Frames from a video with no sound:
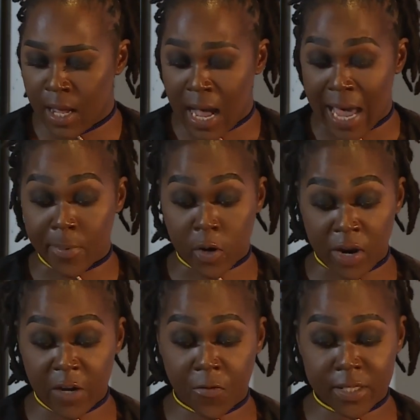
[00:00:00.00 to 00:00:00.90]
I am
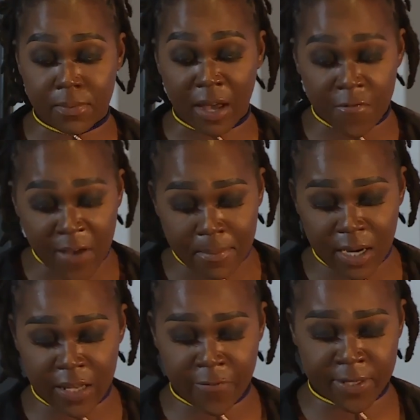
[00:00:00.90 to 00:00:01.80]
grateful to my
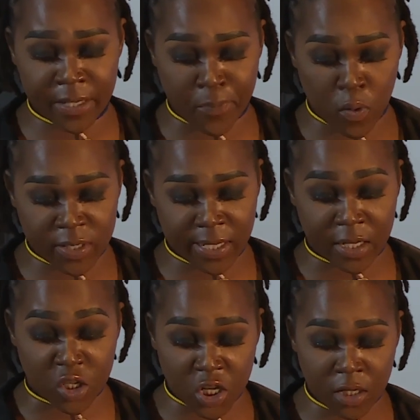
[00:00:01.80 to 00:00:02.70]
family for supporting
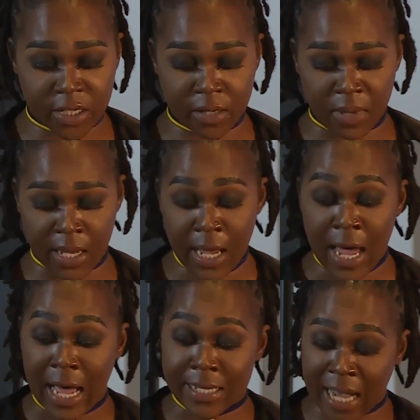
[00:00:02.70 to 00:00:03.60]
and shielding me
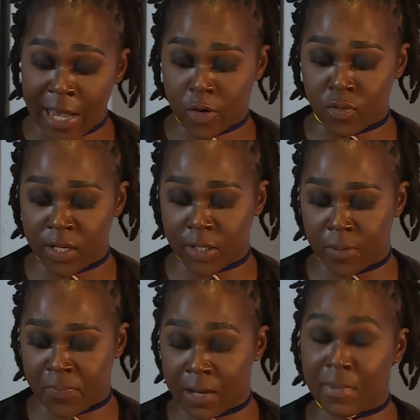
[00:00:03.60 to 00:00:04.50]
as I grew into
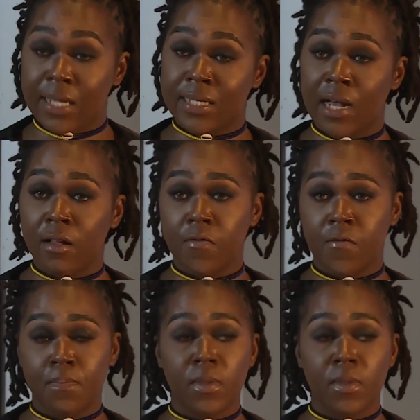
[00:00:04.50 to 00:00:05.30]
being myself.